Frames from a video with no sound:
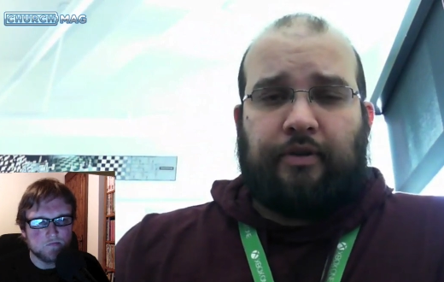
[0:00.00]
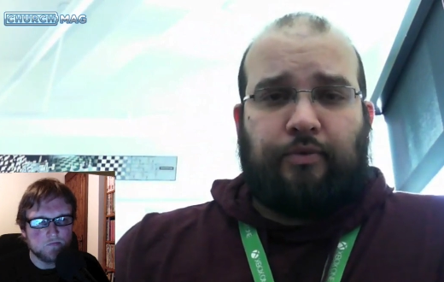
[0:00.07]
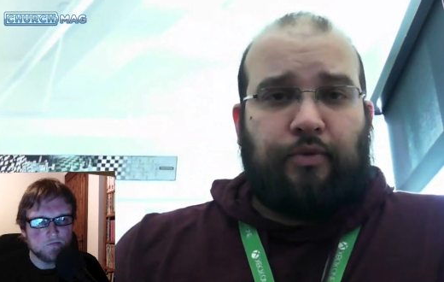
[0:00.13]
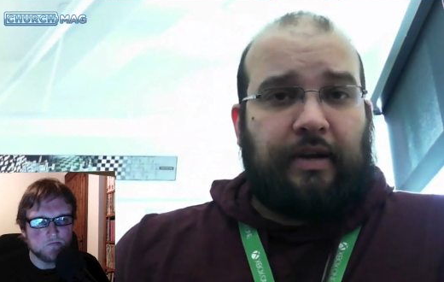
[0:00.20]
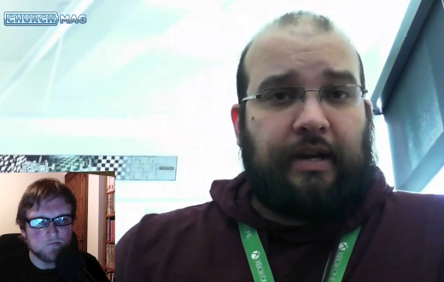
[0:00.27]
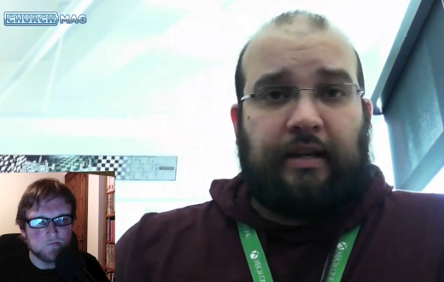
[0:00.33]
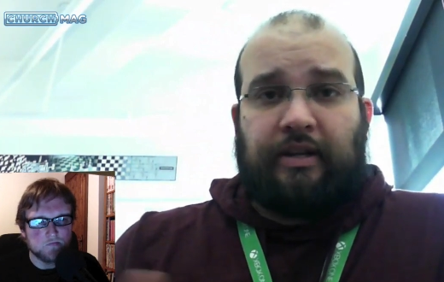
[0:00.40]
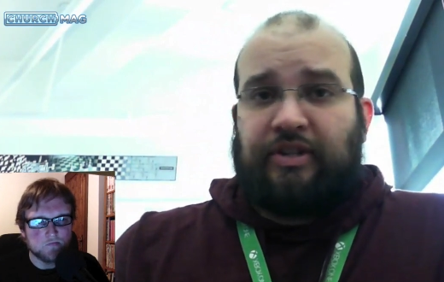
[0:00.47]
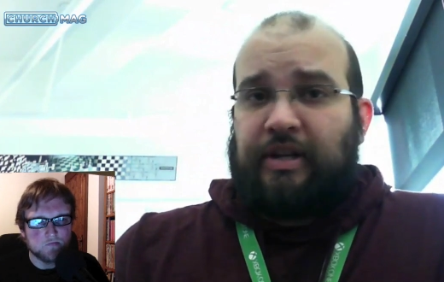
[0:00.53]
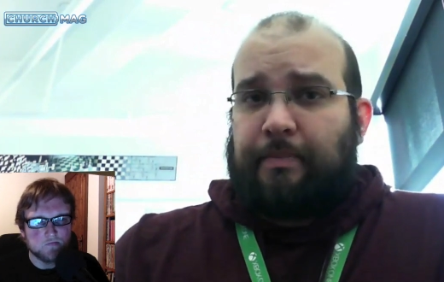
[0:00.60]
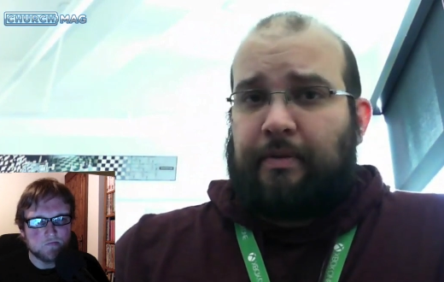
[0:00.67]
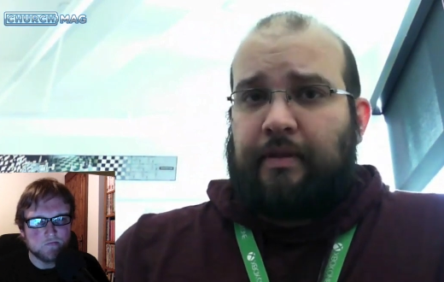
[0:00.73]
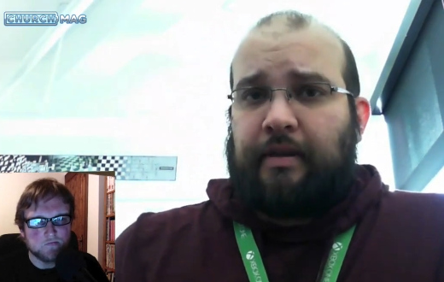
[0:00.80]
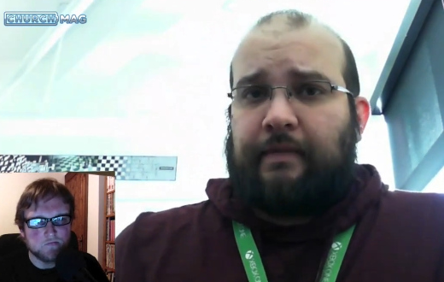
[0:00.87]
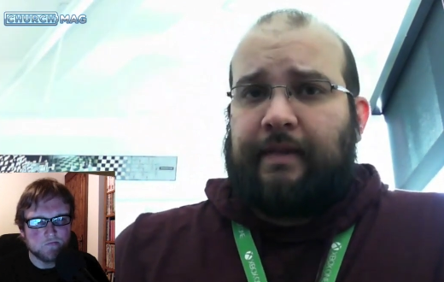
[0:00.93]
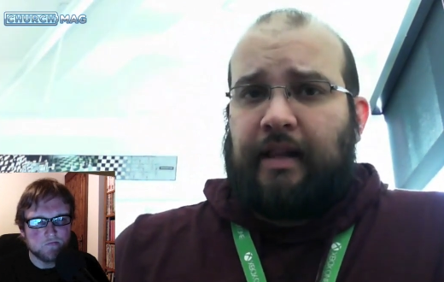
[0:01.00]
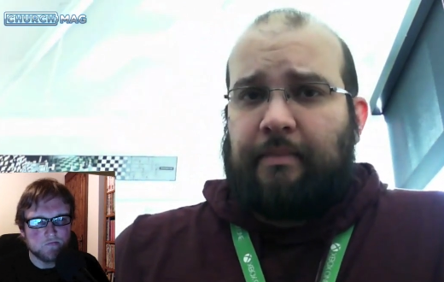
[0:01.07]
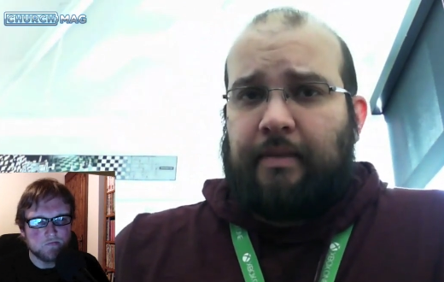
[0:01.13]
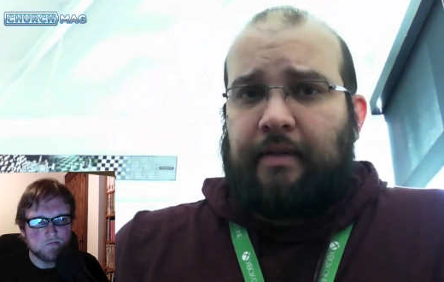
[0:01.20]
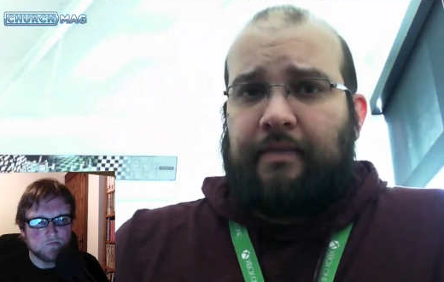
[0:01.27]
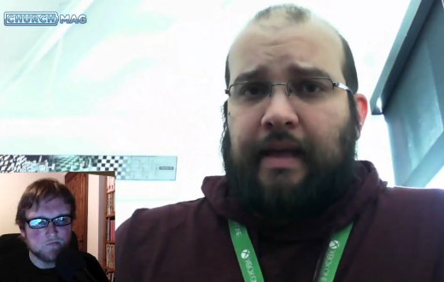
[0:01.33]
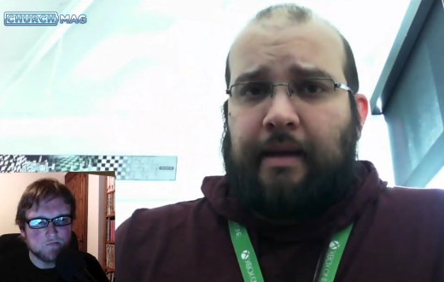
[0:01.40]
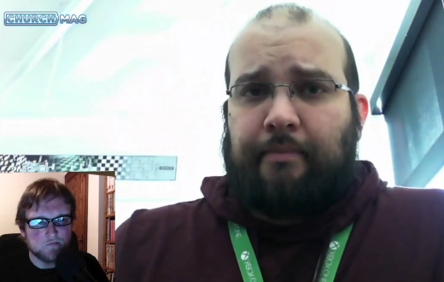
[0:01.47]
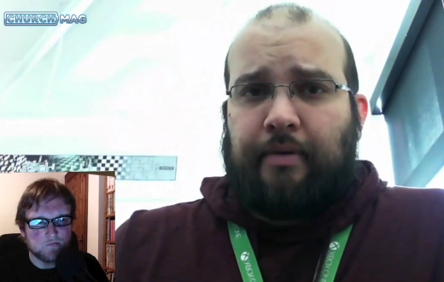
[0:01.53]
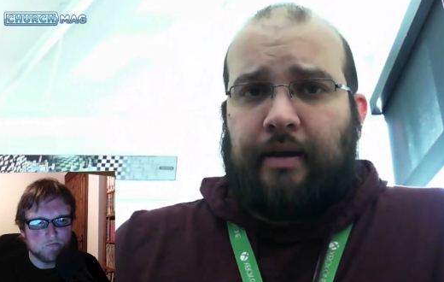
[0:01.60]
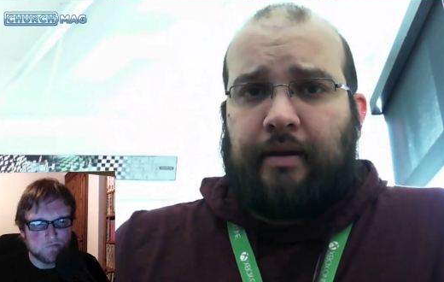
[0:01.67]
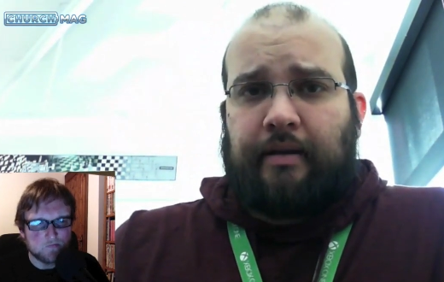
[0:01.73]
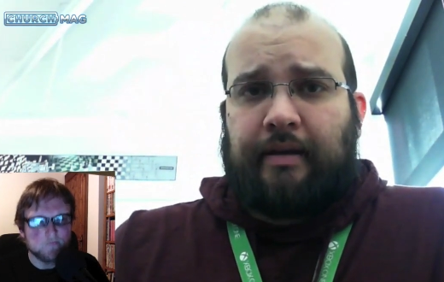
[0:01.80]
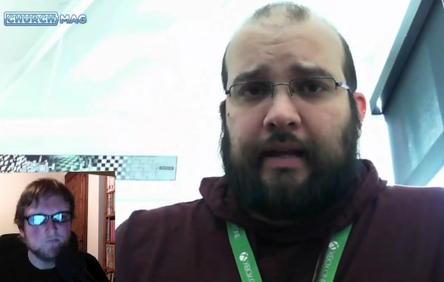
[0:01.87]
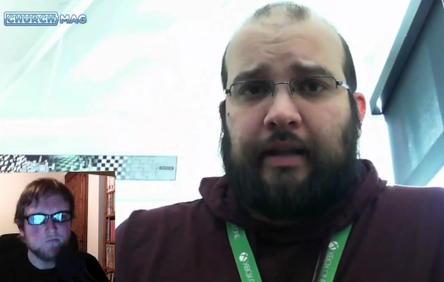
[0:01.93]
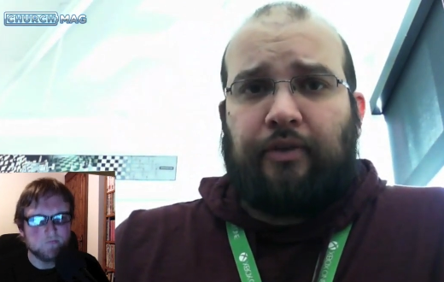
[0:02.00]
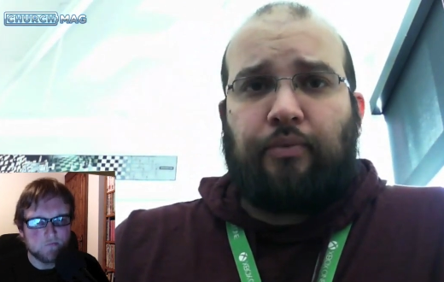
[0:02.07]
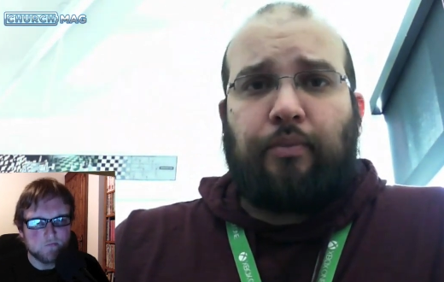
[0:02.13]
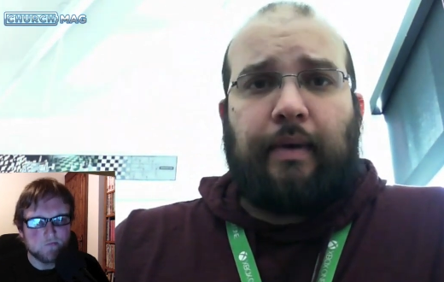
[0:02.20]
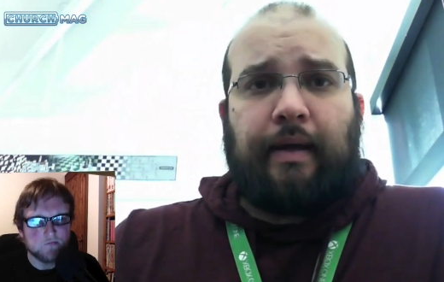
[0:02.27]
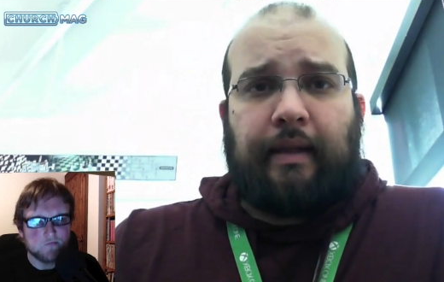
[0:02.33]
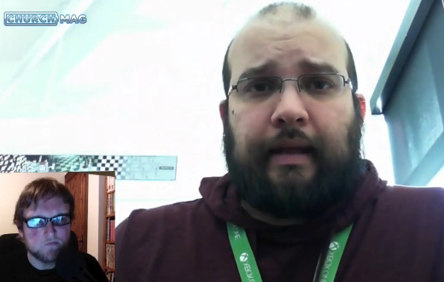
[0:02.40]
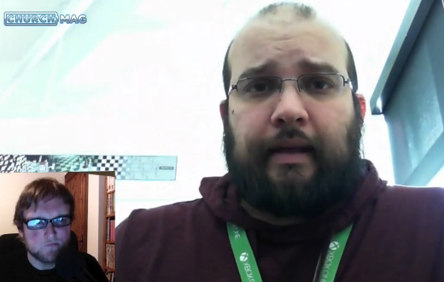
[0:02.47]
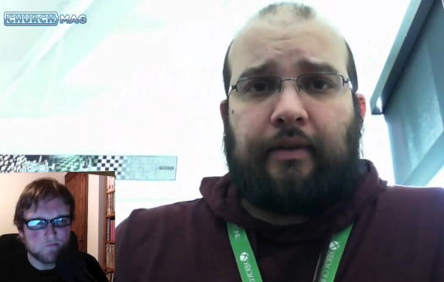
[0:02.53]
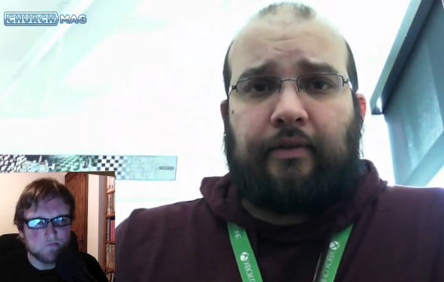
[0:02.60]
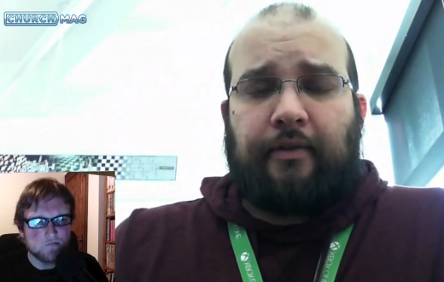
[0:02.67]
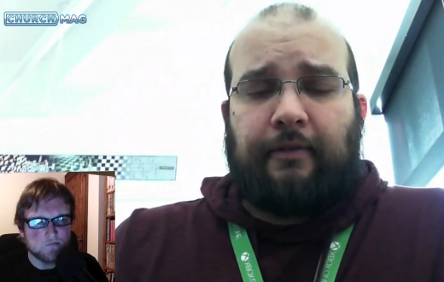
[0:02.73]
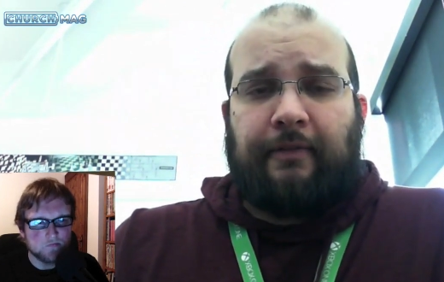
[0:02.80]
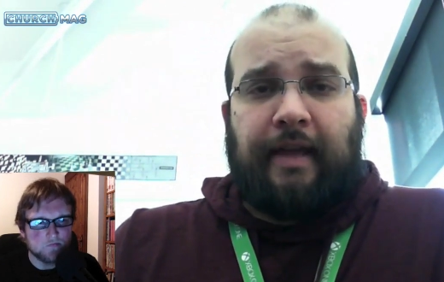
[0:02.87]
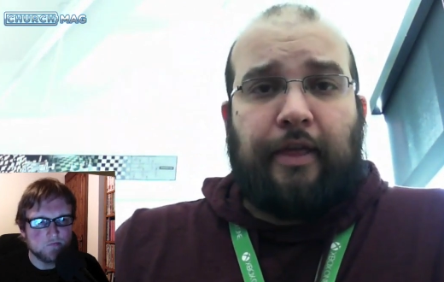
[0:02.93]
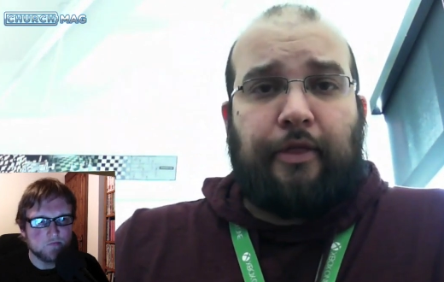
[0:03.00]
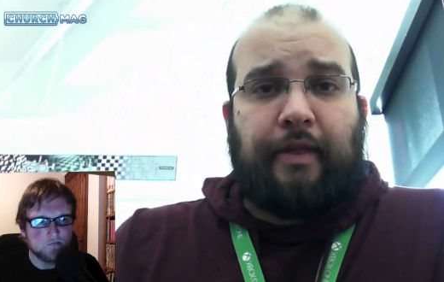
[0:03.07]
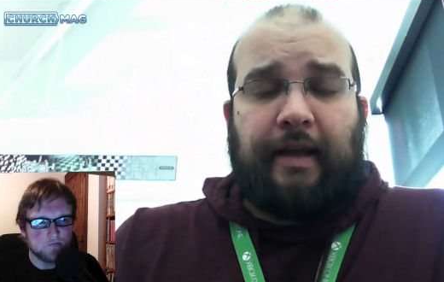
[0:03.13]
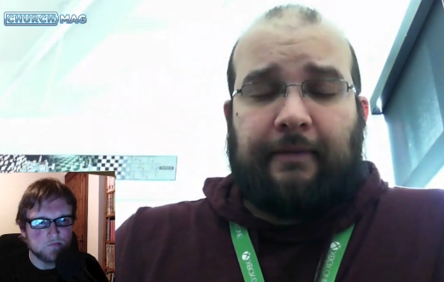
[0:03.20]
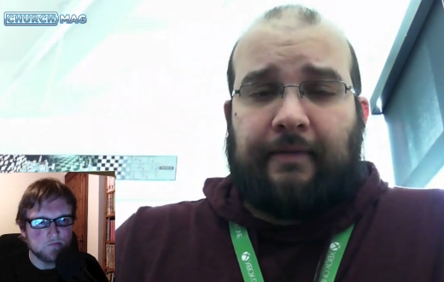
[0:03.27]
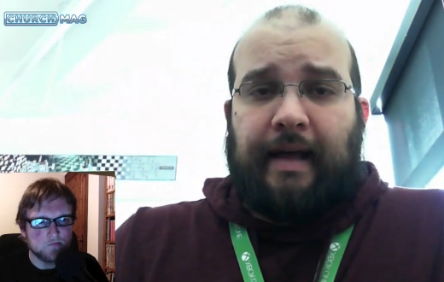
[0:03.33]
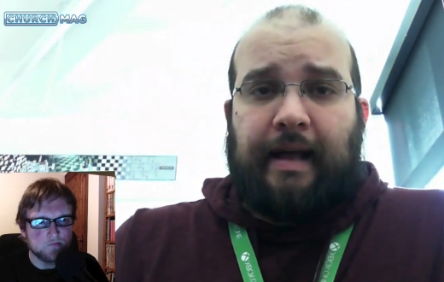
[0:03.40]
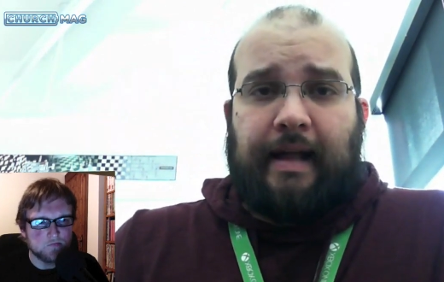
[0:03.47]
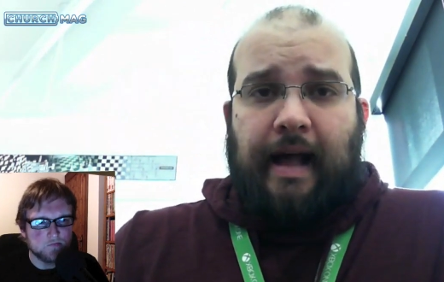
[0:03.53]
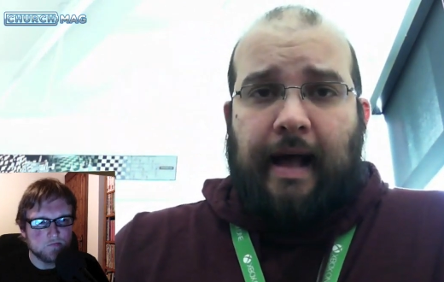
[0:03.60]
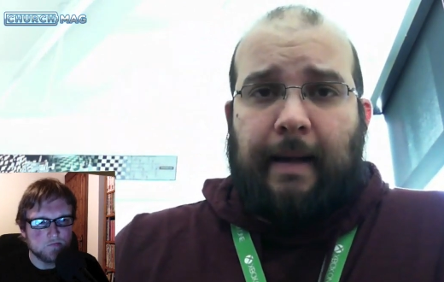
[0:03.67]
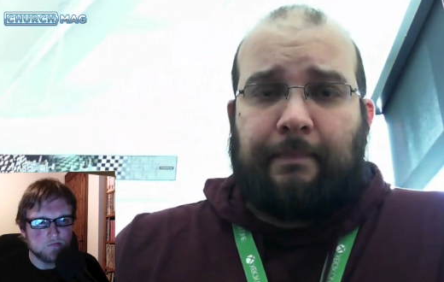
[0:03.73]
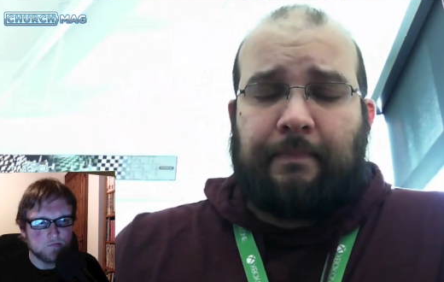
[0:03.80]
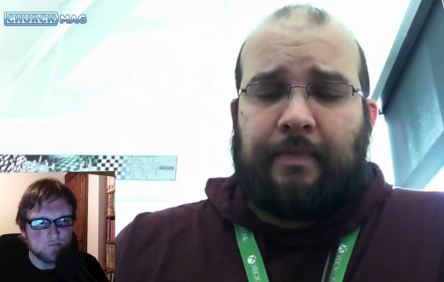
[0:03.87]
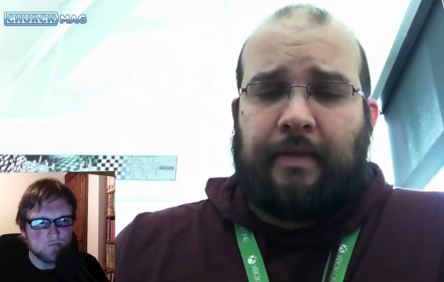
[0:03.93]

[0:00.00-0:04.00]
Speaker 1: working to shepherd the development of that product as well as Faithlife dot com.